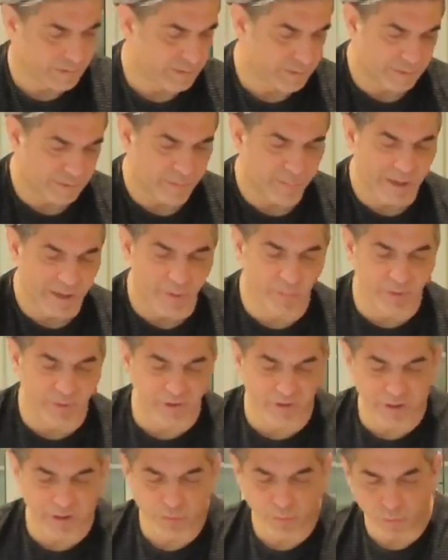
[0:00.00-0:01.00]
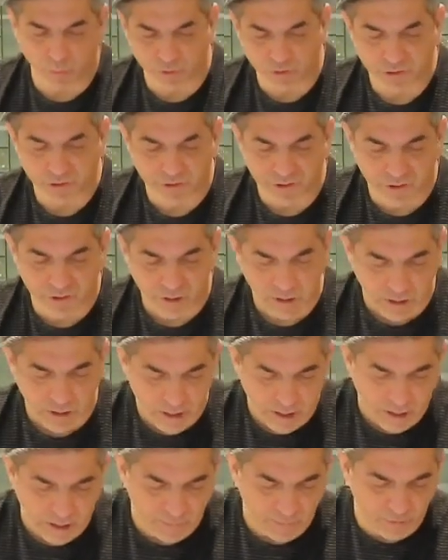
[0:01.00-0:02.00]
the bigger ones in quarters,
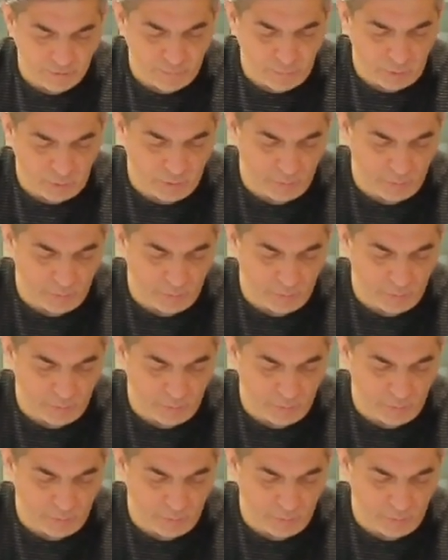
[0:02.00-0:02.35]
the smaller